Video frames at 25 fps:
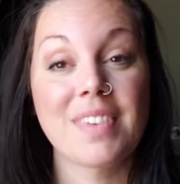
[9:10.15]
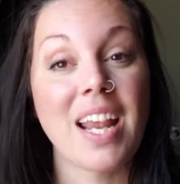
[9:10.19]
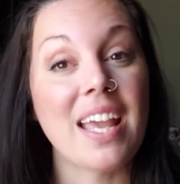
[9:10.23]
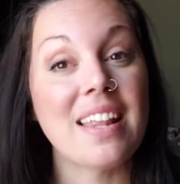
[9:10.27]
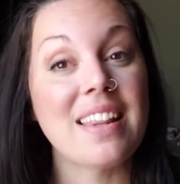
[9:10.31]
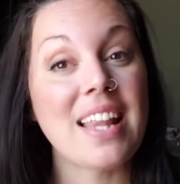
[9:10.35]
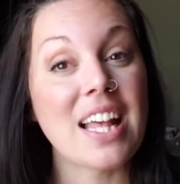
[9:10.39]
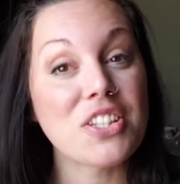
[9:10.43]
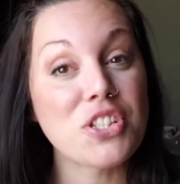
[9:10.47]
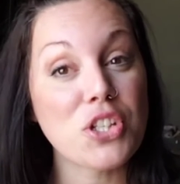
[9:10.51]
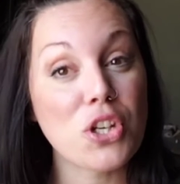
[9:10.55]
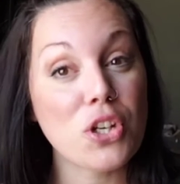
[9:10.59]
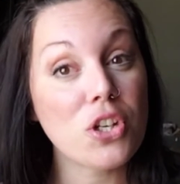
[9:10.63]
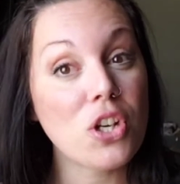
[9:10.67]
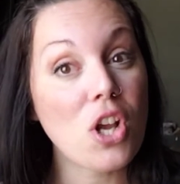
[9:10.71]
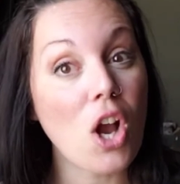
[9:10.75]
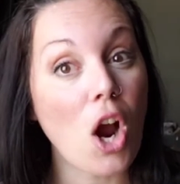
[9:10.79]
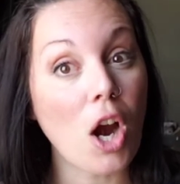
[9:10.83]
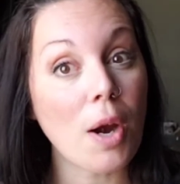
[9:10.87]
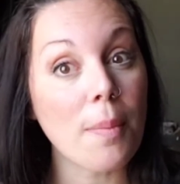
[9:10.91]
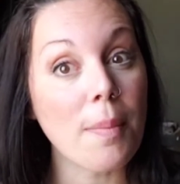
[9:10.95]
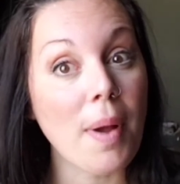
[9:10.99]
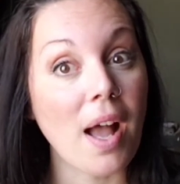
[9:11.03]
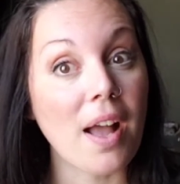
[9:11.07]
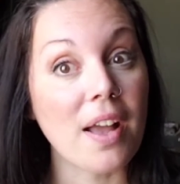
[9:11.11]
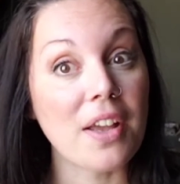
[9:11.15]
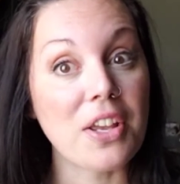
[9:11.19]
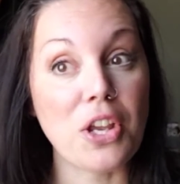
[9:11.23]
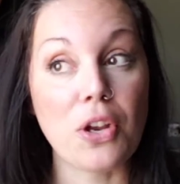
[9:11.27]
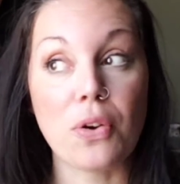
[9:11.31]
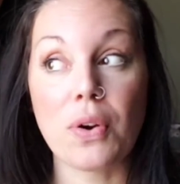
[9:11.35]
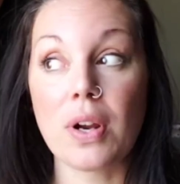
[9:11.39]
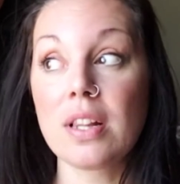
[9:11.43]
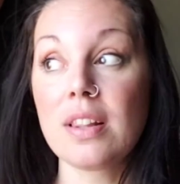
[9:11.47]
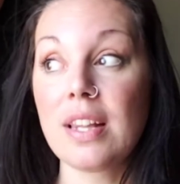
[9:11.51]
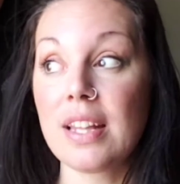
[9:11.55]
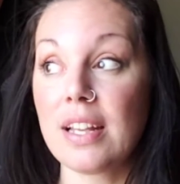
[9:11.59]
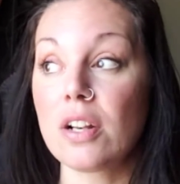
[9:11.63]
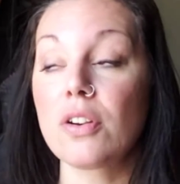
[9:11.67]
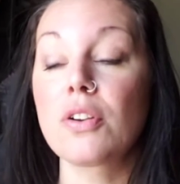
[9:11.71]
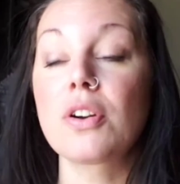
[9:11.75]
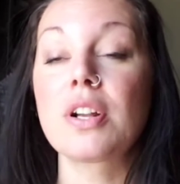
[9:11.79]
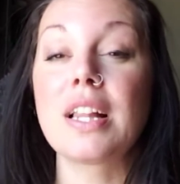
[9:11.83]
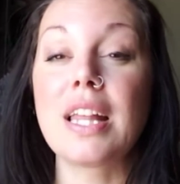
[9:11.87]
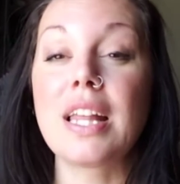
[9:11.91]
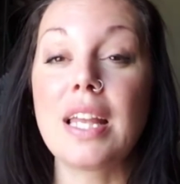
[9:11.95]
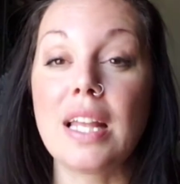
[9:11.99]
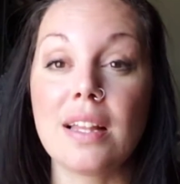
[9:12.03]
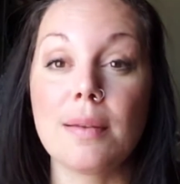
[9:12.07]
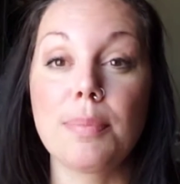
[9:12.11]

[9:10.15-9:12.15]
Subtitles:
And that's good karma. You are literally